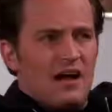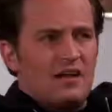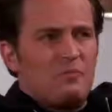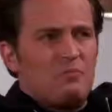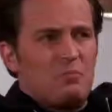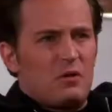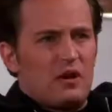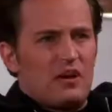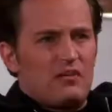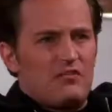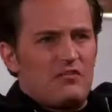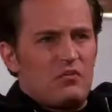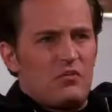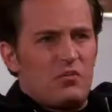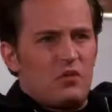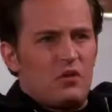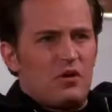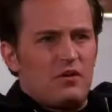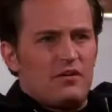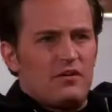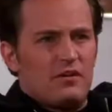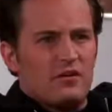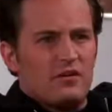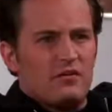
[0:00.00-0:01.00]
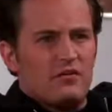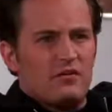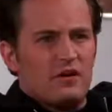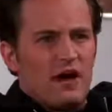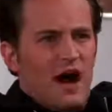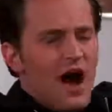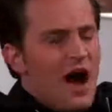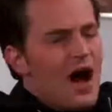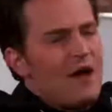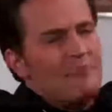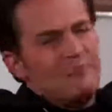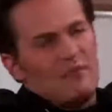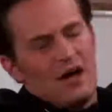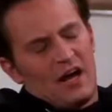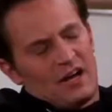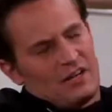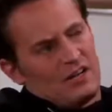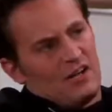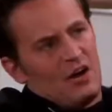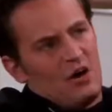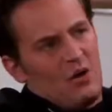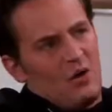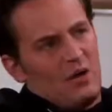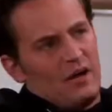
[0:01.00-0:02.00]
right, but I should warn you, I'm
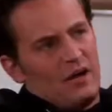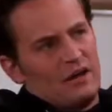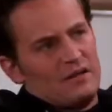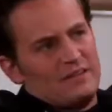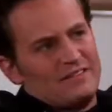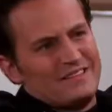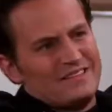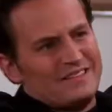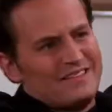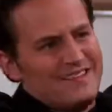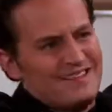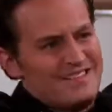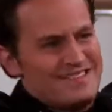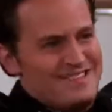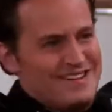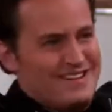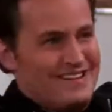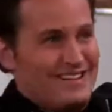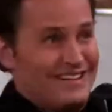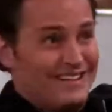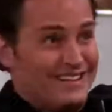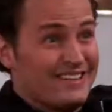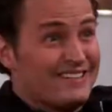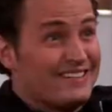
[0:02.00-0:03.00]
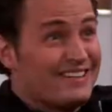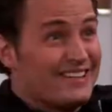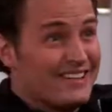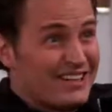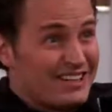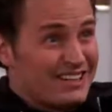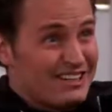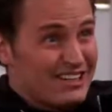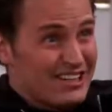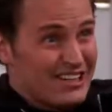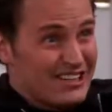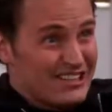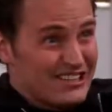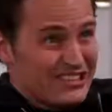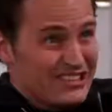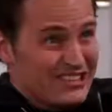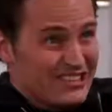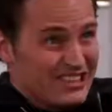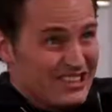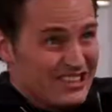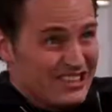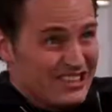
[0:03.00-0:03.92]
not going. I'm going.